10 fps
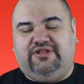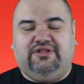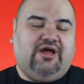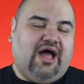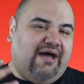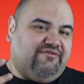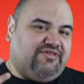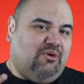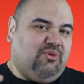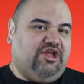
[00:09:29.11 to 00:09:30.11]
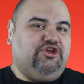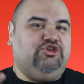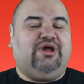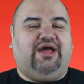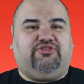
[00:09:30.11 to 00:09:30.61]
And obviously, I want to hear
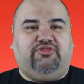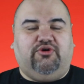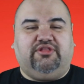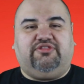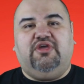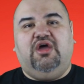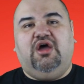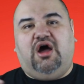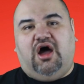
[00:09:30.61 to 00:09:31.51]
you guys' thoughts